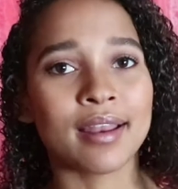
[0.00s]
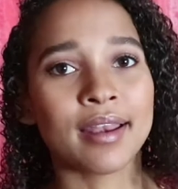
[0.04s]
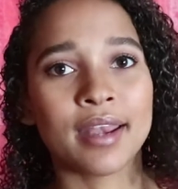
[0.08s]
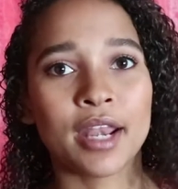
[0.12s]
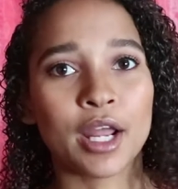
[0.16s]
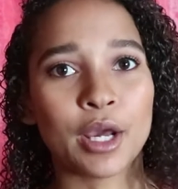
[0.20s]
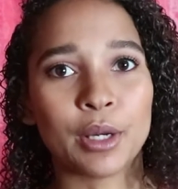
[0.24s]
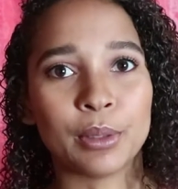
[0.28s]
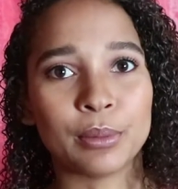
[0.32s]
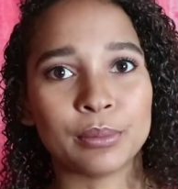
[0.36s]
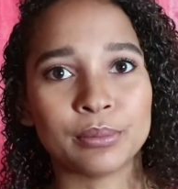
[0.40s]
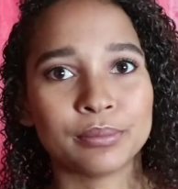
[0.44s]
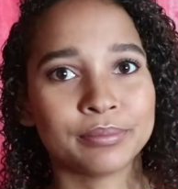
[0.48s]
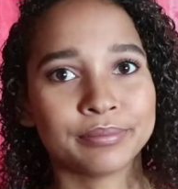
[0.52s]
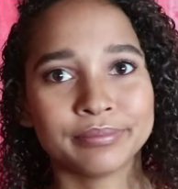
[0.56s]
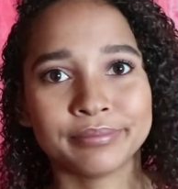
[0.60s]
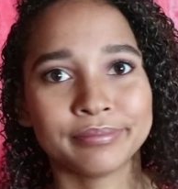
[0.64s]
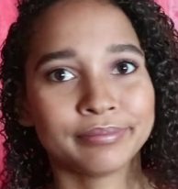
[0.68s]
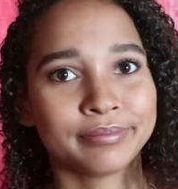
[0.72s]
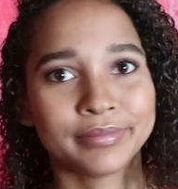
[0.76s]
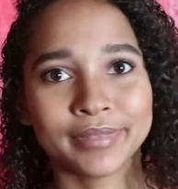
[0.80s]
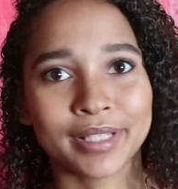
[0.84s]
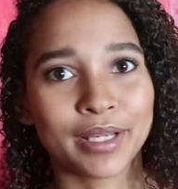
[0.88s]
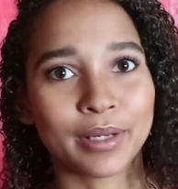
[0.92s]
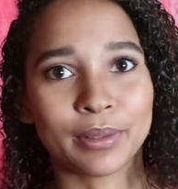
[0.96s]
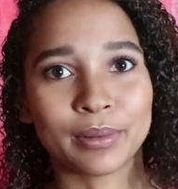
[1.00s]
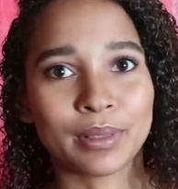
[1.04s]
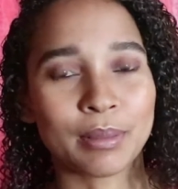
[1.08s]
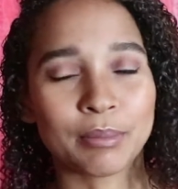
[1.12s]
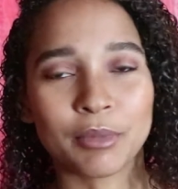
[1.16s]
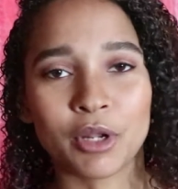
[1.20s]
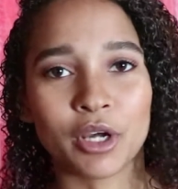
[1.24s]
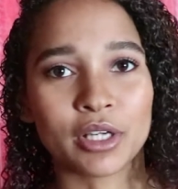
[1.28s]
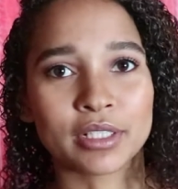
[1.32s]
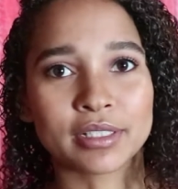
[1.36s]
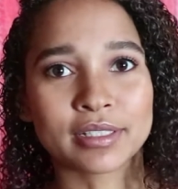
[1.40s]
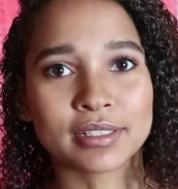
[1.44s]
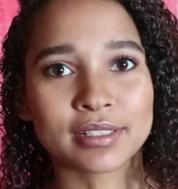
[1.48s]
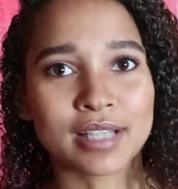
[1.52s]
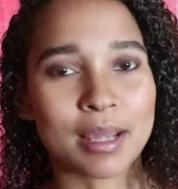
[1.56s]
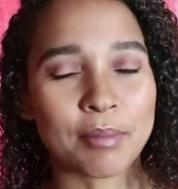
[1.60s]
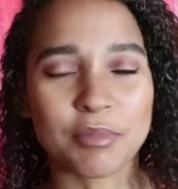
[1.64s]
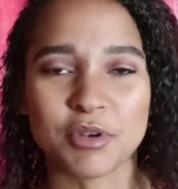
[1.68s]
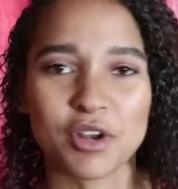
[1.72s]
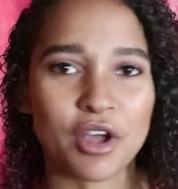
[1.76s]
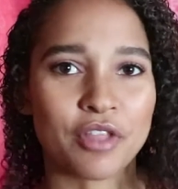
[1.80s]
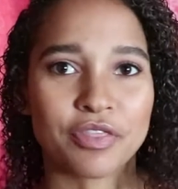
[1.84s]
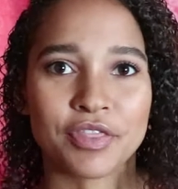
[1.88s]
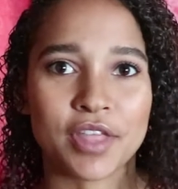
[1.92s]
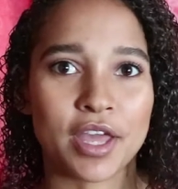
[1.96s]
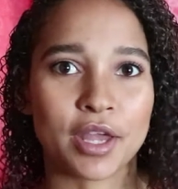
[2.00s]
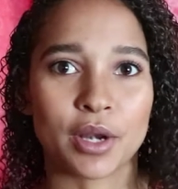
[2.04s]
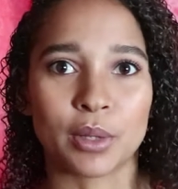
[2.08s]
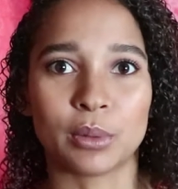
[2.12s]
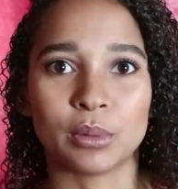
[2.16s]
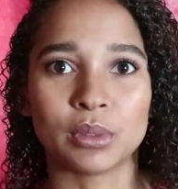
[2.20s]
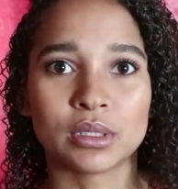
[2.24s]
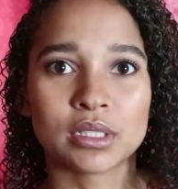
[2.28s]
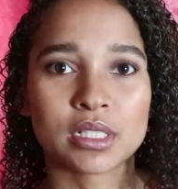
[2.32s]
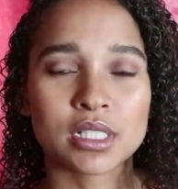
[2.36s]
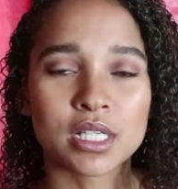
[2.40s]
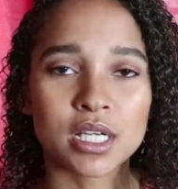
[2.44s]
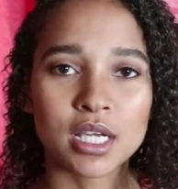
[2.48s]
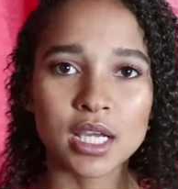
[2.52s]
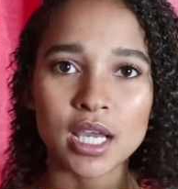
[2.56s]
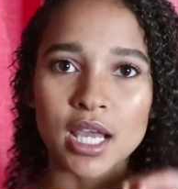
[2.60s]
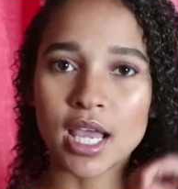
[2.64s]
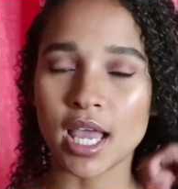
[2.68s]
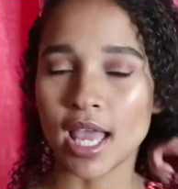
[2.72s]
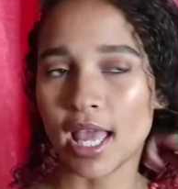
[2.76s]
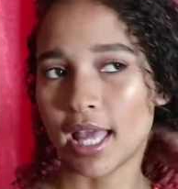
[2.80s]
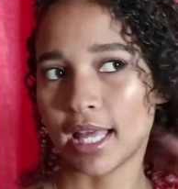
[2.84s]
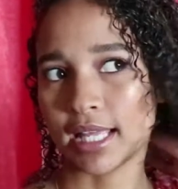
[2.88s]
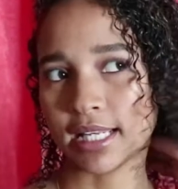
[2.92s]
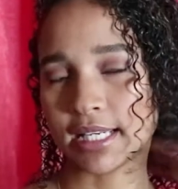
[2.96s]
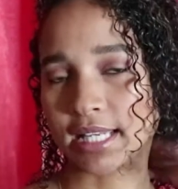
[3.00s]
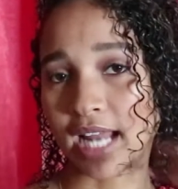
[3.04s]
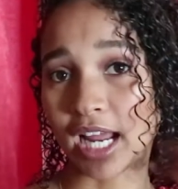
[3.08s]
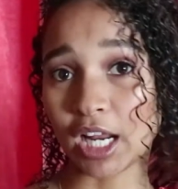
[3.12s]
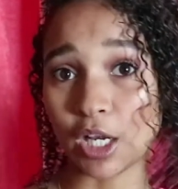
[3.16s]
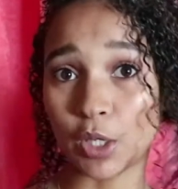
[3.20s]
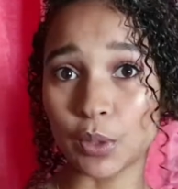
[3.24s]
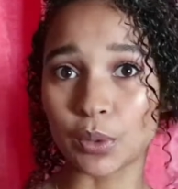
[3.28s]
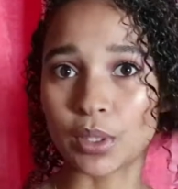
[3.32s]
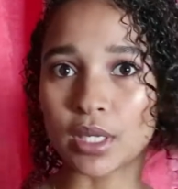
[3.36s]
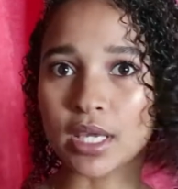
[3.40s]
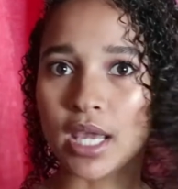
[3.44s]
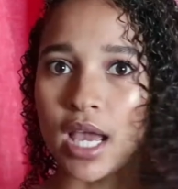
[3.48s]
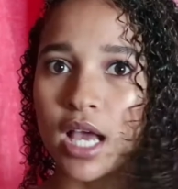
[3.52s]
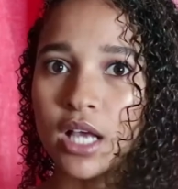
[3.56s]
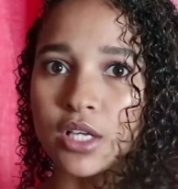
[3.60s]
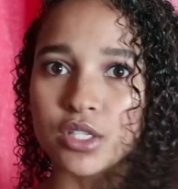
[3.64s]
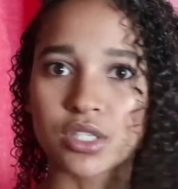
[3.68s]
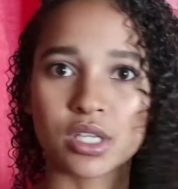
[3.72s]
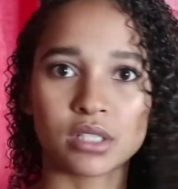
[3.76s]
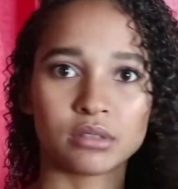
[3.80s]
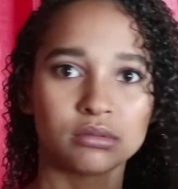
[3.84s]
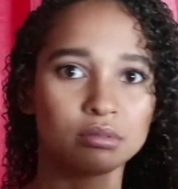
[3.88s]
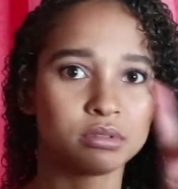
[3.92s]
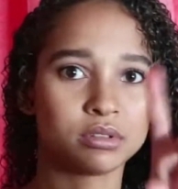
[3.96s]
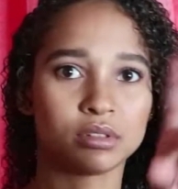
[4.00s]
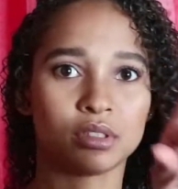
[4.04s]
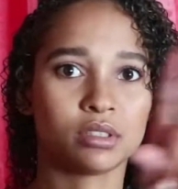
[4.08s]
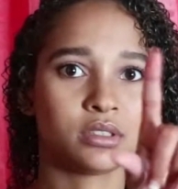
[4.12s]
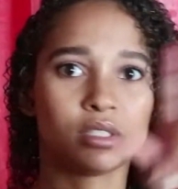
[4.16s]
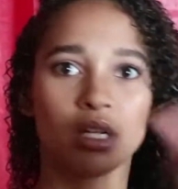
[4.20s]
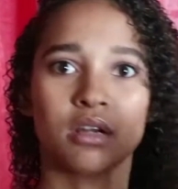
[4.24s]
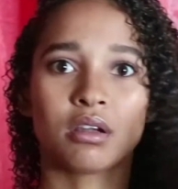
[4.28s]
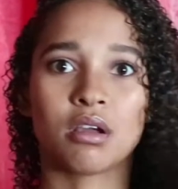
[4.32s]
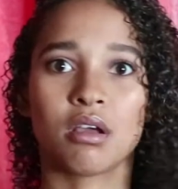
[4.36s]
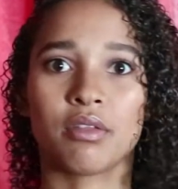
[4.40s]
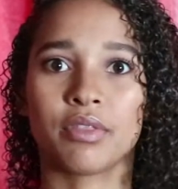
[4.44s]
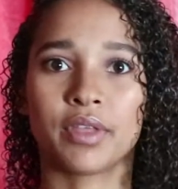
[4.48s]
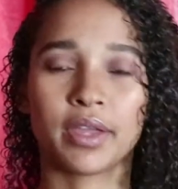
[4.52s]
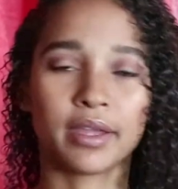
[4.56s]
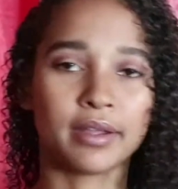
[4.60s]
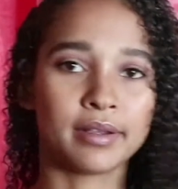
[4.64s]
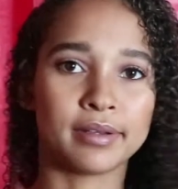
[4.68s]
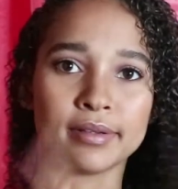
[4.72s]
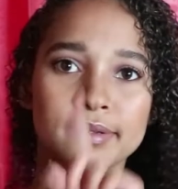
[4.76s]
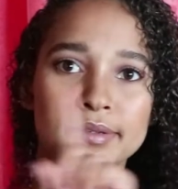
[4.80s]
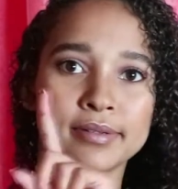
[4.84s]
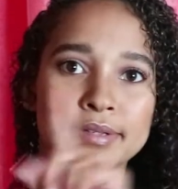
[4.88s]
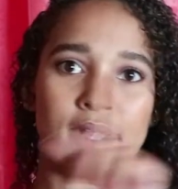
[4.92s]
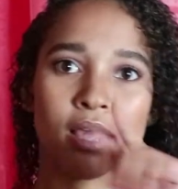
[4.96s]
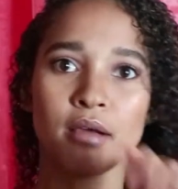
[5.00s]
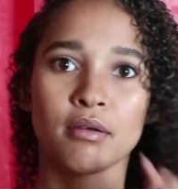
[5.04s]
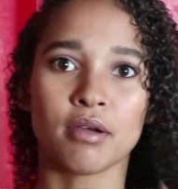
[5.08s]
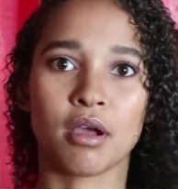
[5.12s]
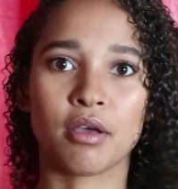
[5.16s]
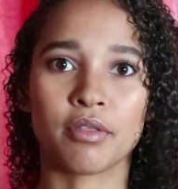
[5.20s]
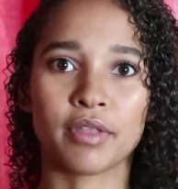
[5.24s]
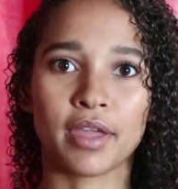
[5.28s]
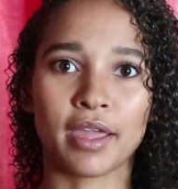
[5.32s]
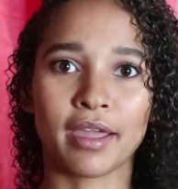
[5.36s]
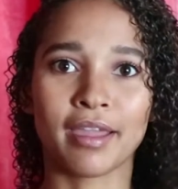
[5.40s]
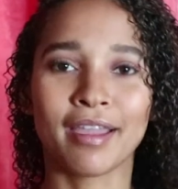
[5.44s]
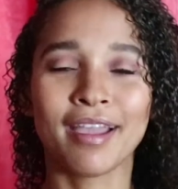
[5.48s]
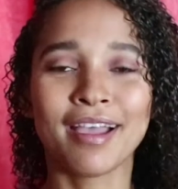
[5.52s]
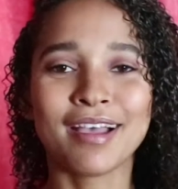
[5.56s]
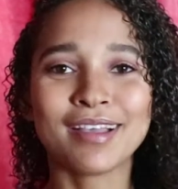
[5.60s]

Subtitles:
No, I'm not that old, and I look young, so don't go there.